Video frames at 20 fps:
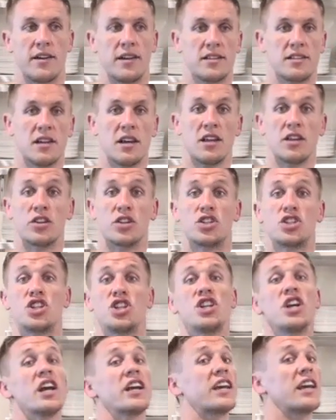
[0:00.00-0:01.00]
It's the
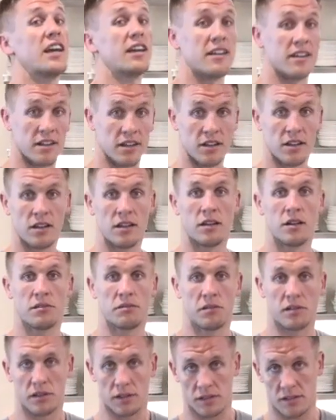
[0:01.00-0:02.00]
chicken
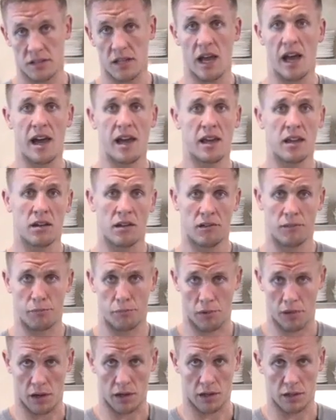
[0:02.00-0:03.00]
with a side
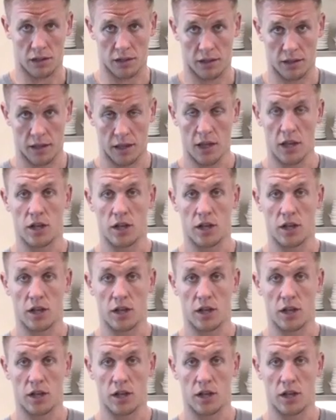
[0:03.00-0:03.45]
of broccoli.